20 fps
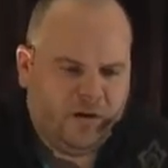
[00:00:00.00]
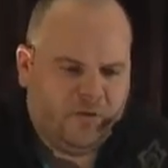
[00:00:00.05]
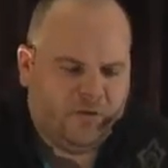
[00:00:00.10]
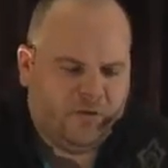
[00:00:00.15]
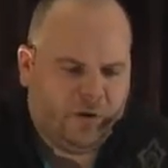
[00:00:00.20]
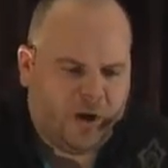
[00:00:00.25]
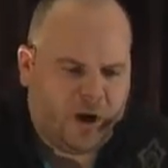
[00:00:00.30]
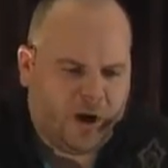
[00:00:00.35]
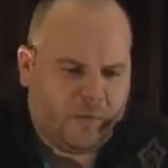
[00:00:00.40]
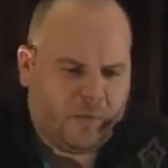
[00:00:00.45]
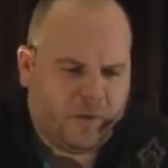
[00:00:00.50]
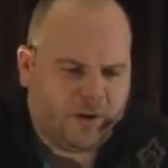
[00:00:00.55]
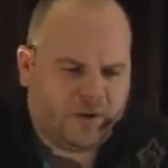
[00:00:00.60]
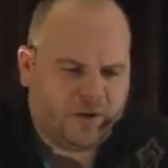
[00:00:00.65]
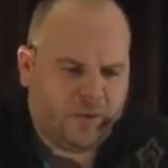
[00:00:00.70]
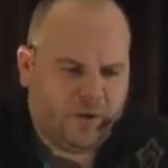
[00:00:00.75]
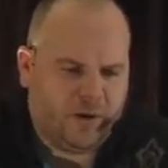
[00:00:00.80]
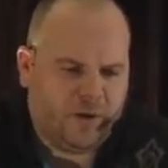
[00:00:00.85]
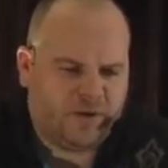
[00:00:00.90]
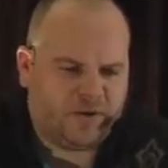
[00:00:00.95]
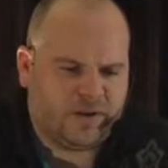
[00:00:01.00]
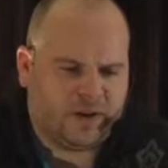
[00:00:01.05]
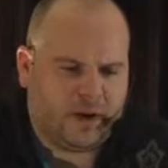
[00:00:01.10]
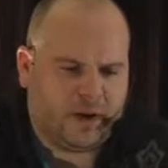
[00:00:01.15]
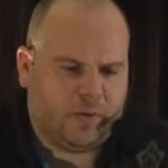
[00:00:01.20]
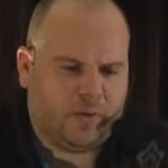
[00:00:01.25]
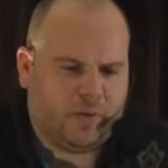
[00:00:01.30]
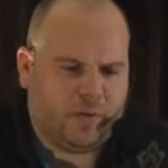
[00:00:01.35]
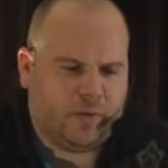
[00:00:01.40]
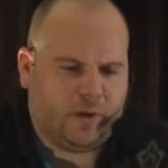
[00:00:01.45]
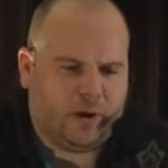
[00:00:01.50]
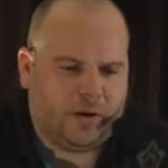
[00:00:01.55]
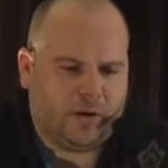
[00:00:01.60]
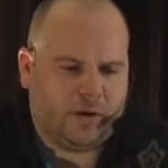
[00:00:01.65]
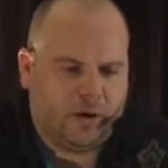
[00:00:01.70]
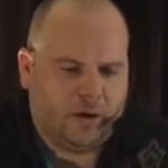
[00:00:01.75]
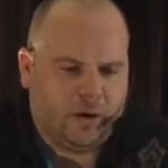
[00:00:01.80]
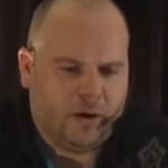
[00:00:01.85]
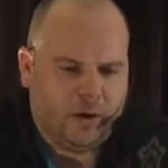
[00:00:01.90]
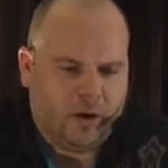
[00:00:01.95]
From a Twitter
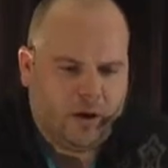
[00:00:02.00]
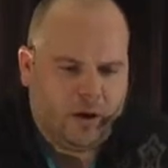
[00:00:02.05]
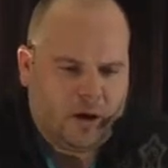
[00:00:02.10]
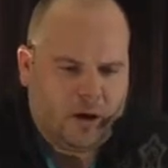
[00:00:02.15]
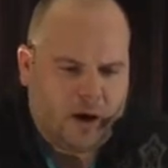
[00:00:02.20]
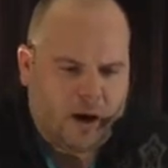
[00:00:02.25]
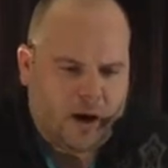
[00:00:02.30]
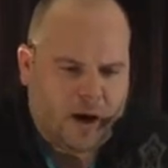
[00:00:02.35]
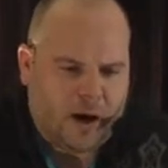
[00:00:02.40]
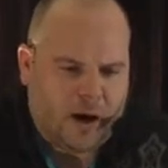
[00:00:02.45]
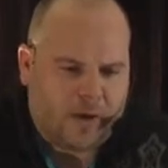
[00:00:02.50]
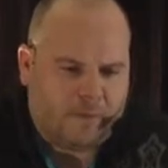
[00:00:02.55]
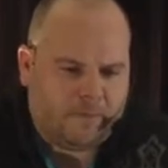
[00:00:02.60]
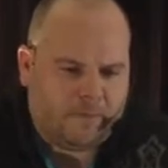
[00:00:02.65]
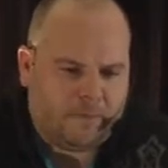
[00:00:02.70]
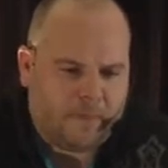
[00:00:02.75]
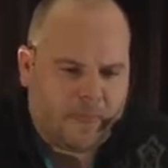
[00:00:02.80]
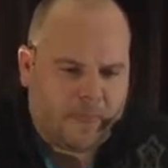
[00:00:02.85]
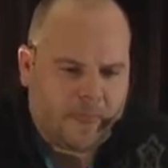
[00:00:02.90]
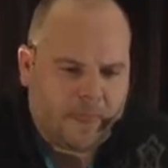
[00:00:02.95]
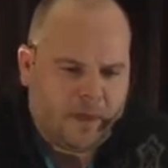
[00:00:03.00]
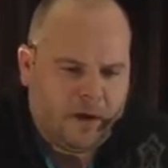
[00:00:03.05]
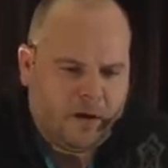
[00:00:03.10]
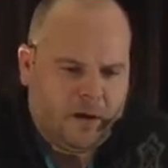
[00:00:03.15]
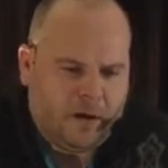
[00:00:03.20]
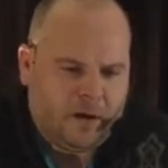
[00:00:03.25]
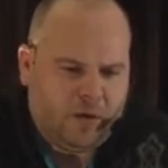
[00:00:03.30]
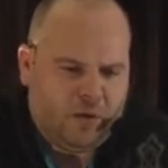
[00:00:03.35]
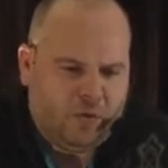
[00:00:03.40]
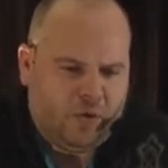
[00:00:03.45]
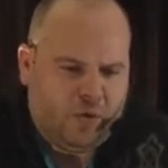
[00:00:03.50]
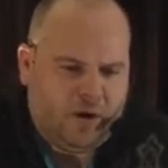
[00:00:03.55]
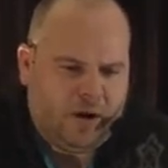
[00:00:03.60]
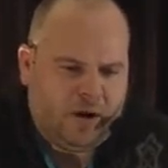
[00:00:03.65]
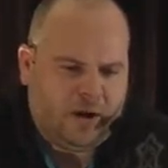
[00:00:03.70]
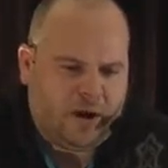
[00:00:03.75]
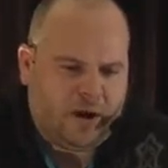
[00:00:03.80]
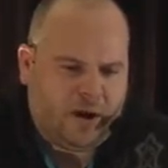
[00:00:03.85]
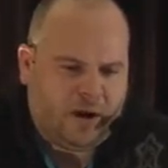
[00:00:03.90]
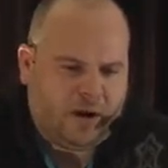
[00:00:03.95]
standpoint, I
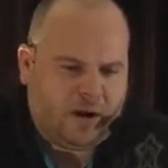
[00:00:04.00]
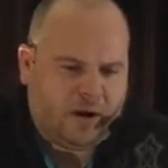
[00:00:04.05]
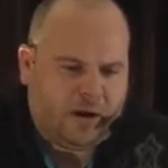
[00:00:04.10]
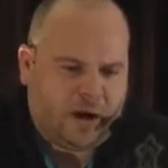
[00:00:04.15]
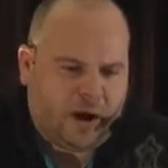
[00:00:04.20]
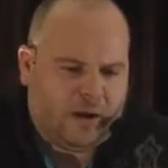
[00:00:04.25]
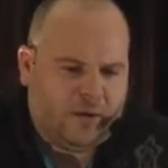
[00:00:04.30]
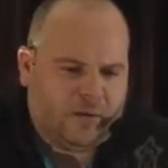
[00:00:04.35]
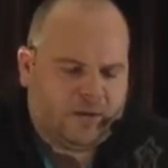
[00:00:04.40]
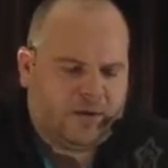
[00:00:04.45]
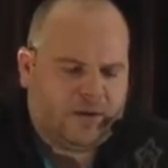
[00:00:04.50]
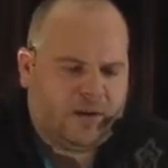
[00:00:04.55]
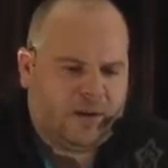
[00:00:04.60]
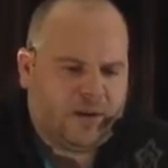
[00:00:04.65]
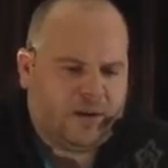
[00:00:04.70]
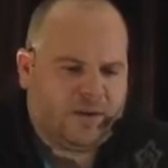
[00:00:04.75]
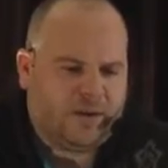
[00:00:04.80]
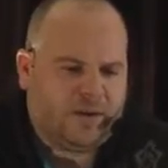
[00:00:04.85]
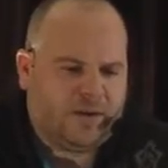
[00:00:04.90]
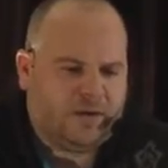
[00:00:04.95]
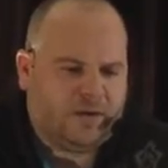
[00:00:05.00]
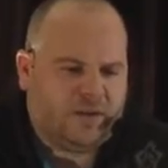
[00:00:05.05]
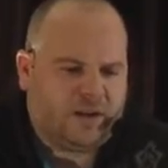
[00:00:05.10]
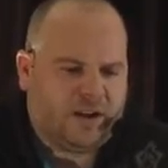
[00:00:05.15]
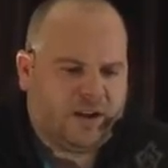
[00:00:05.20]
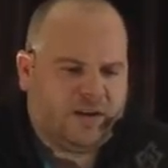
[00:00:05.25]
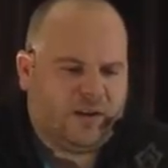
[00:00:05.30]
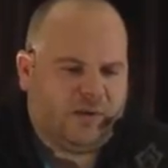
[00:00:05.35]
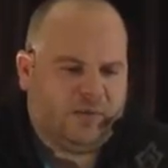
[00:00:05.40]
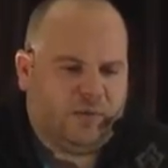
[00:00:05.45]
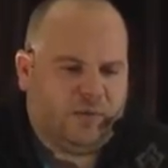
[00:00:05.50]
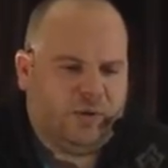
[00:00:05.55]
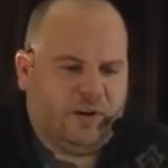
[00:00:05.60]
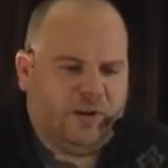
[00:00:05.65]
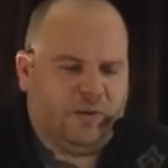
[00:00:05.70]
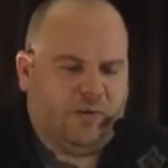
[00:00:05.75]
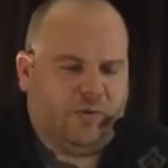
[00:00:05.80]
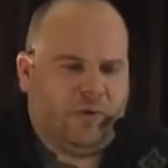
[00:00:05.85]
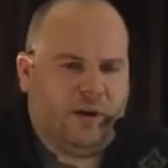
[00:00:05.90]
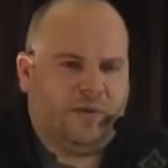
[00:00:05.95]
don't think that there's anything really
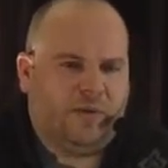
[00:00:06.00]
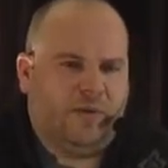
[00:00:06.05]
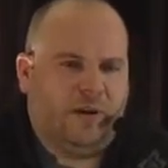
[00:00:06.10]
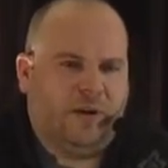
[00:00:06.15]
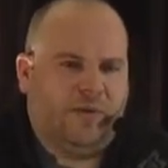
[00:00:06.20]
directly